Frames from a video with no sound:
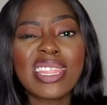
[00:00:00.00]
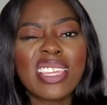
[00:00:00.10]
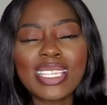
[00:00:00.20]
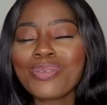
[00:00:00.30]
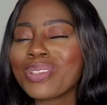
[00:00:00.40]

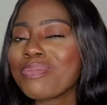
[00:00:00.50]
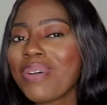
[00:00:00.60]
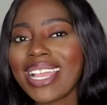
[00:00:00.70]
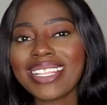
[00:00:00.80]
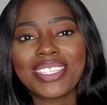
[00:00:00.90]
this was
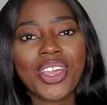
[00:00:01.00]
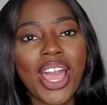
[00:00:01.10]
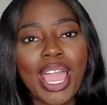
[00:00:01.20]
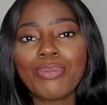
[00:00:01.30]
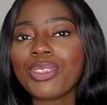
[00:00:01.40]
my
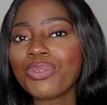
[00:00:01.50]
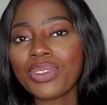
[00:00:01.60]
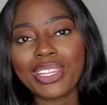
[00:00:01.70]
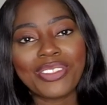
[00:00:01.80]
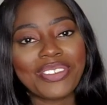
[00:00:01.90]
time to
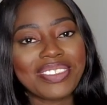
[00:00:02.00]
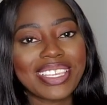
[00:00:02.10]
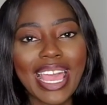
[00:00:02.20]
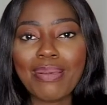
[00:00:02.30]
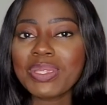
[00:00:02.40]
fill in those
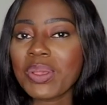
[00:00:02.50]
gaps.